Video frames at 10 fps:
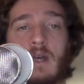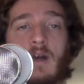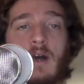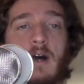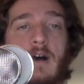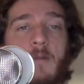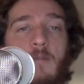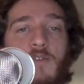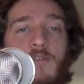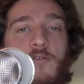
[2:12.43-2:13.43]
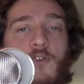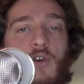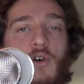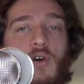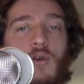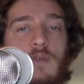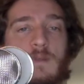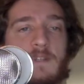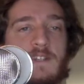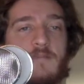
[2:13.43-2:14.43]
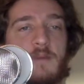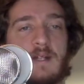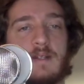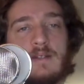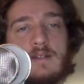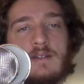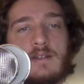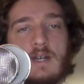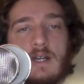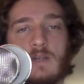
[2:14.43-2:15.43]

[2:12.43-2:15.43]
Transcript: For responsive buttons,